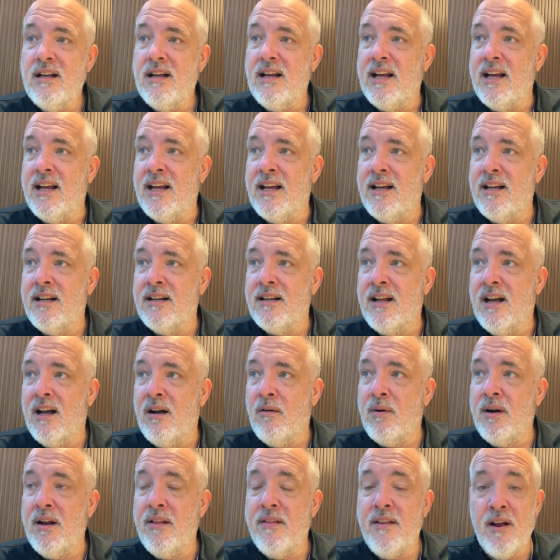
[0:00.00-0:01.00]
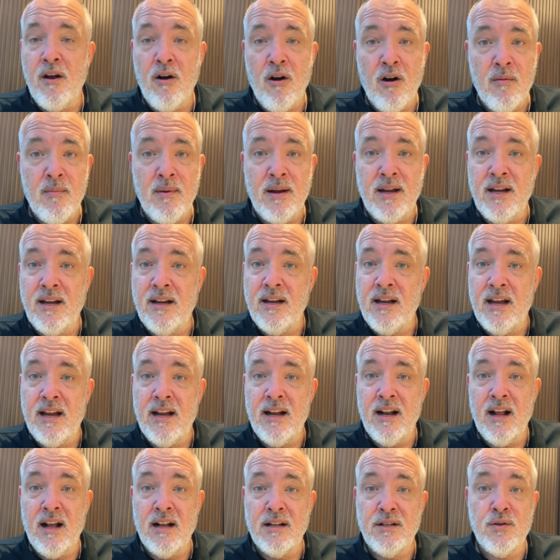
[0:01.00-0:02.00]
and I went in the Army,
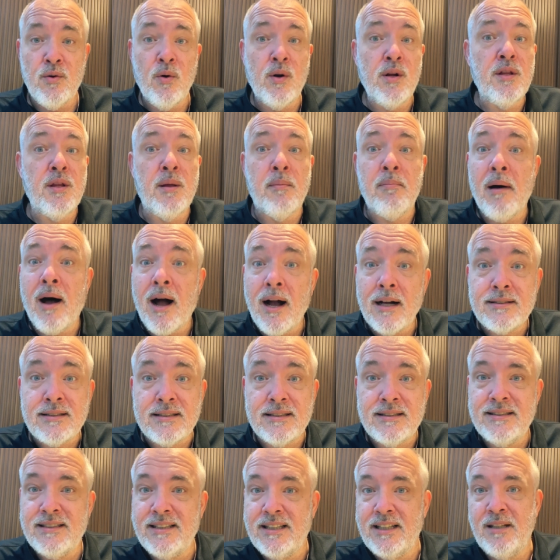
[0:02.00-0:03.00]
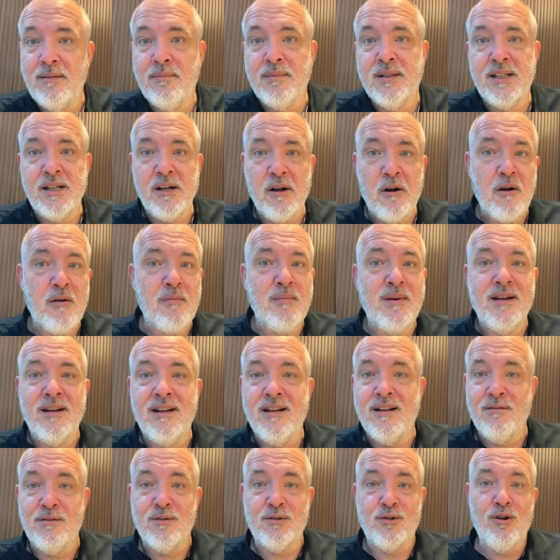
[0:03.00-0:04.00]
and I joined the boxing team in the Army,
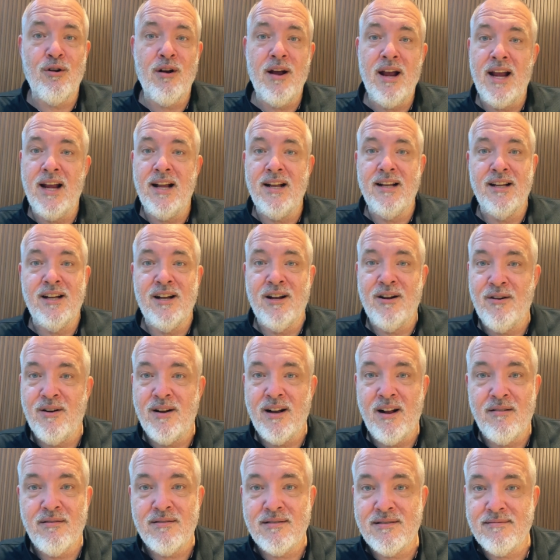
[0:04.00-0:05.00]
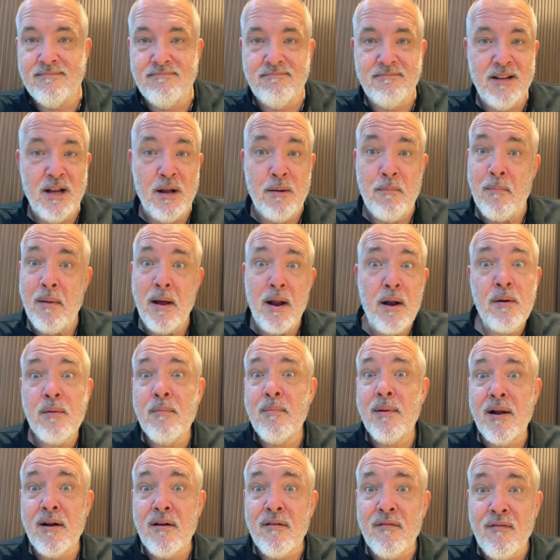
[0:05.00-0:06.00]
and it was great, and I was getting better
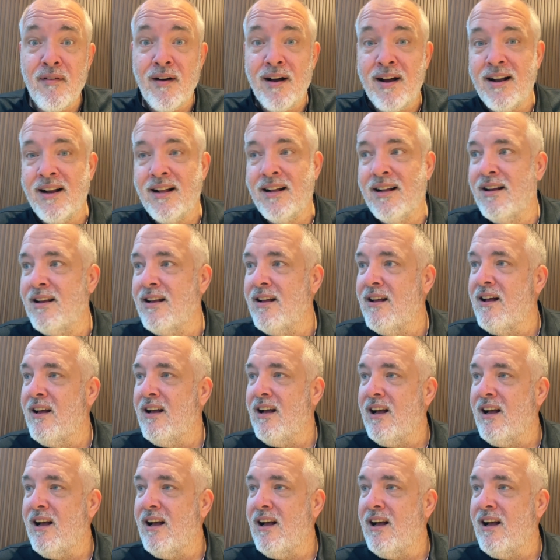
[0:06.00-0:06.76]
and better at fighting.